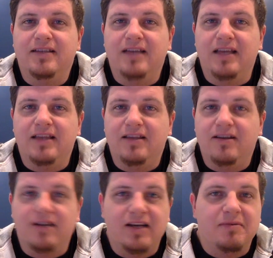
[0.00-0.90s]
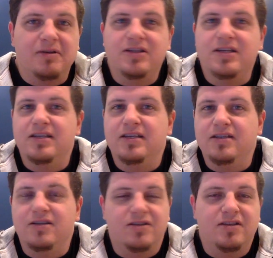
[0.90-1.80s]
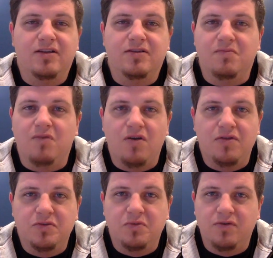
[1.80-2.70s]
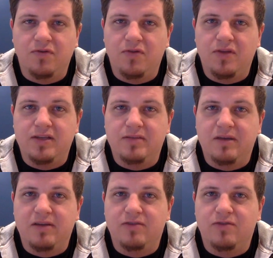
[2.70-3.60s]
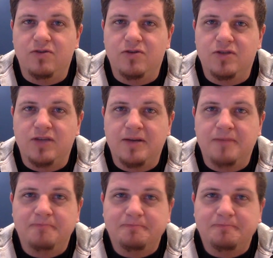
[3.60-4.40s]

that they're going to name it Jesus and just tells him all these wonderful things about his future son.